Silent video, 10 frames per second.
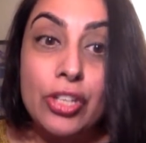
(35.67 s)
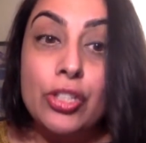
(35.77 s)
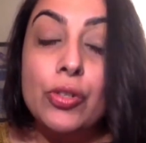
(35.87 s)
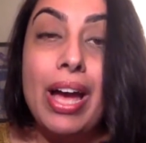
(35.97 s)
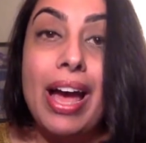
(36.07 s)

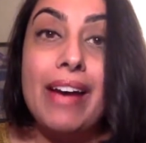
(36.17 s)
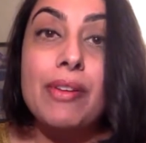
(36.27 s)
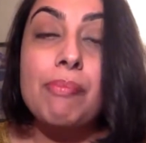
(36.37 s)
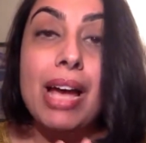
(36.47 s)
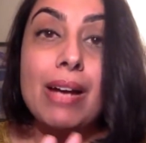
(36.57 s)
You
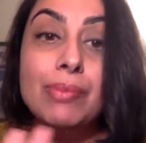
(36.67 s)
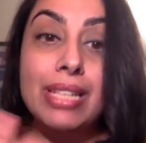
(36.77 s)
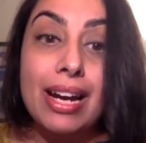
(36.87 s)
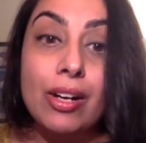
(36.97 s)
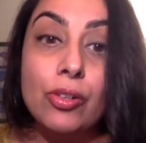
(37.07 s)
have mapped
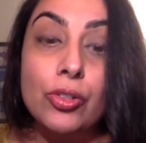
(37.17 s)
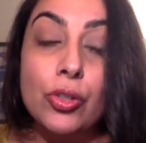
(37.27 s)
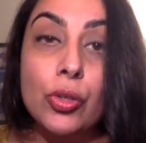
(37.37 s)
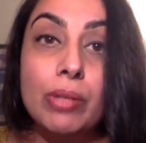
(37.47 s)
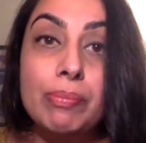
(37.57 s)
out
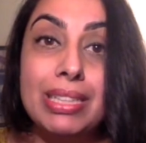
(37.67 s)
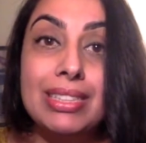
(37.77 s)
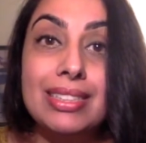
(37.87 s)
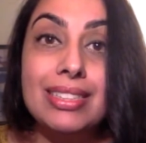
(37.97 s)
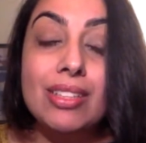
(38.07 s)
your
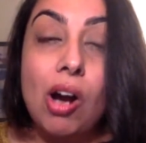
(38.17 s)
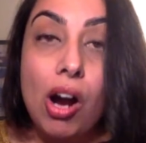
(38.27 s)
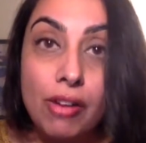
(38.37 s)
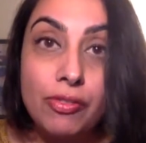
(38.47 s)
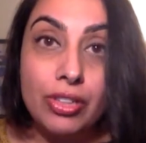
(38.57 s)
business
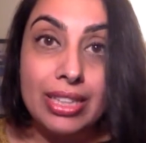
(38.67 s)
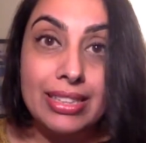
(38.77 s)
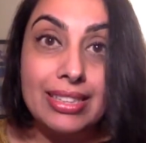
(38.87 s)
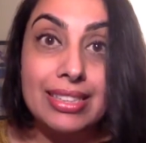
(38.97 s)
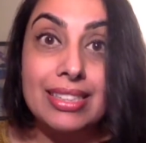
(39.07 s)

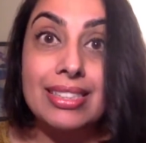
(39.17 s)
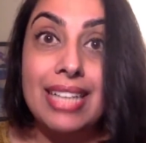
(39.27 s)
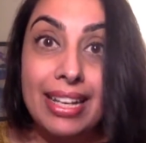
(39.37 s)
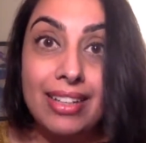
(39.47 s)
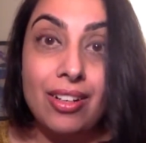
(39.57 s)
offerings and
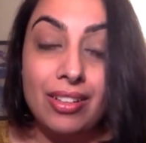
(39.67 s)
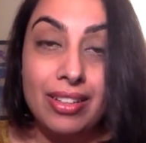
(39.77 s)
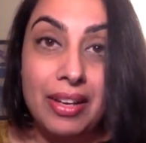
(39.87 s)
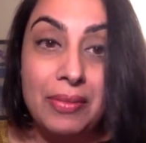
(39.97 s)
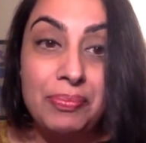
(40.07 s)
decided
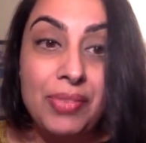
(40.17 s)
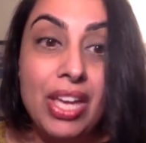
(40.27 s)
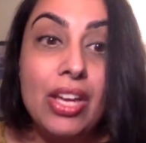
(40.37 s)
on them.